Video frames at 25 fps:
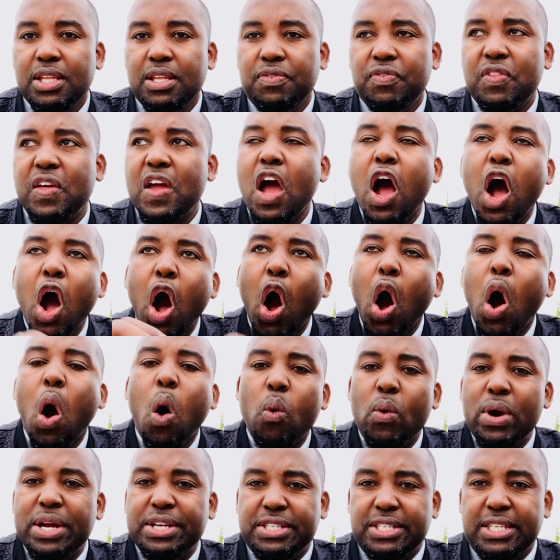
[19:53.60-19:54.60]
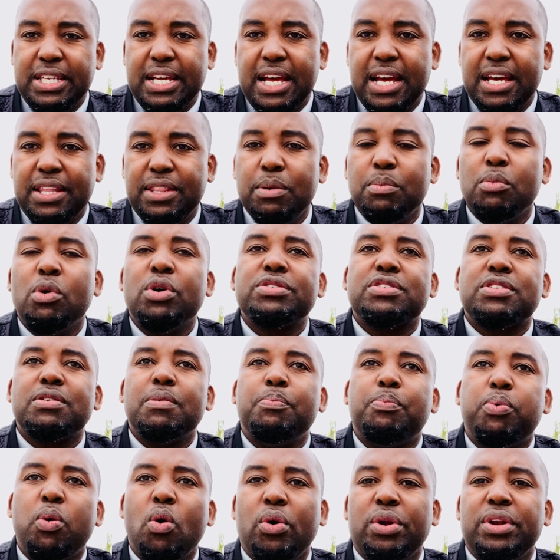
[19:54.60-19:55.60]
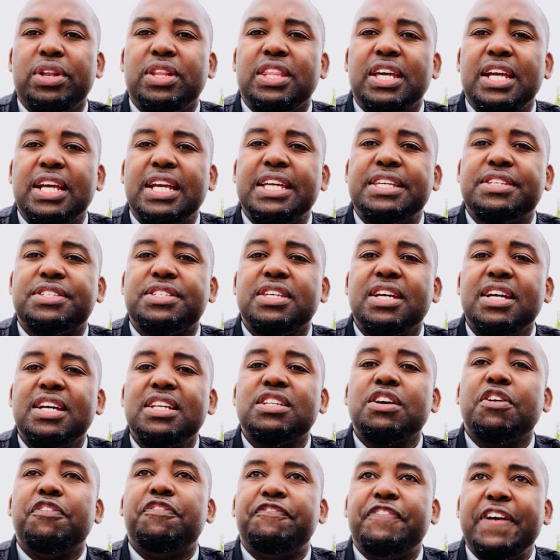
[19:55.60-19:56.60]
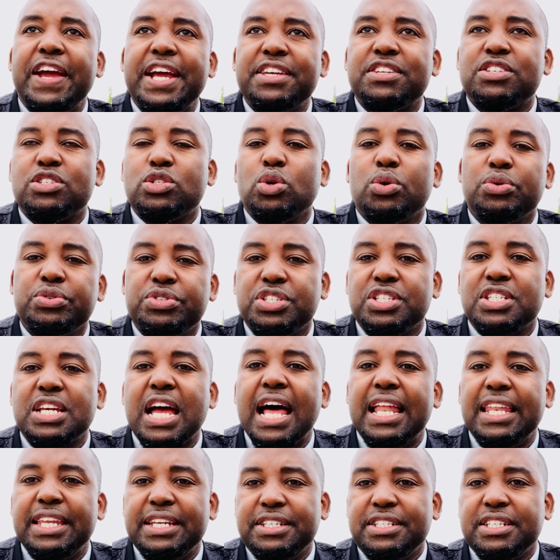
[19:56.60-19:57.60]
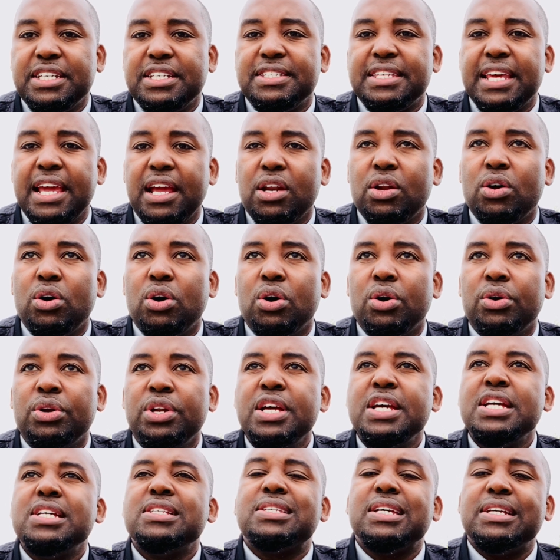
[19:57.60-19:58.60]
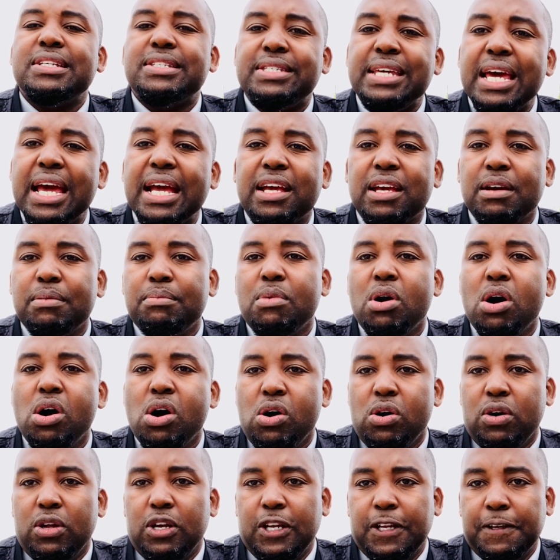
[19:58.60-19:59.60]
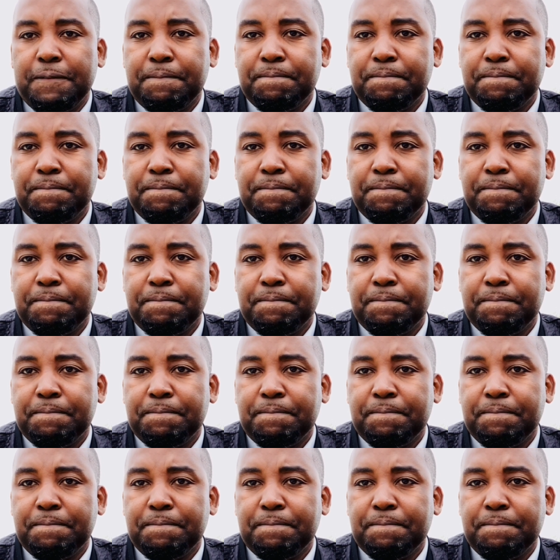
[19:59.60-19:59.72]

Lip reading: They are always there. The most important thing is to face those challenges head on, to take them on.